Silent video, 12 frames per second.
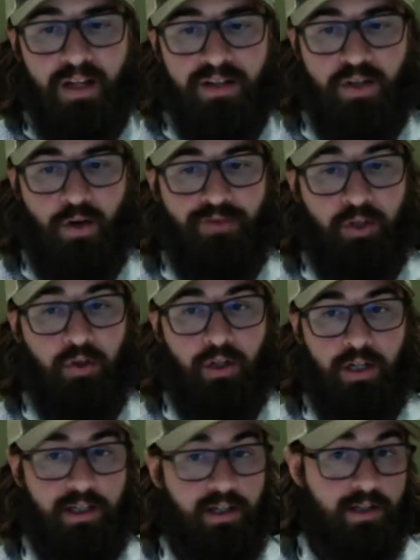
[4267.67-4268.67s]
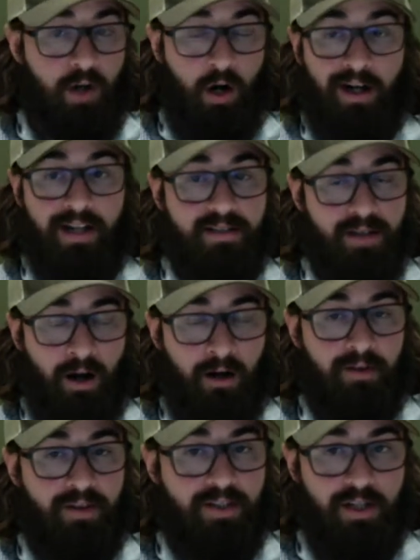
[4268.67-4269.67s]
so if you're looking to target
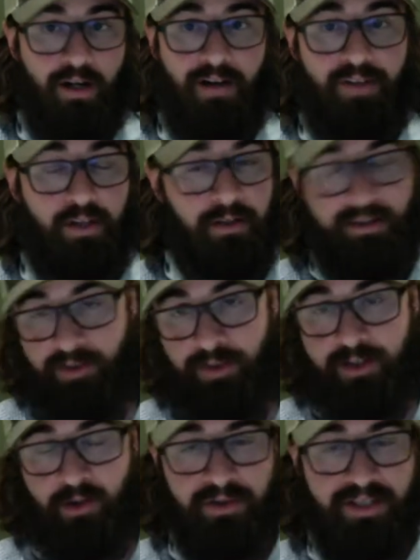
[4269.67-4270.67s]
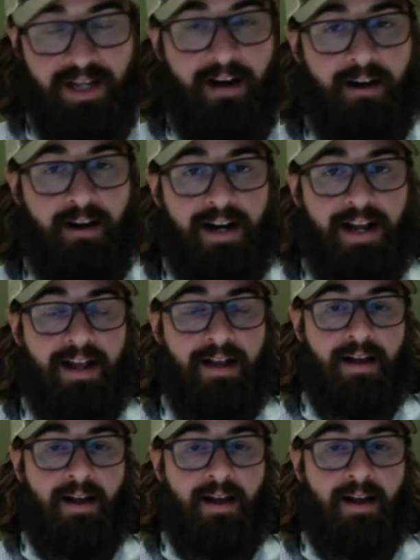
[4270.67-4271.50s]
sauger this year if you live in the tulsa area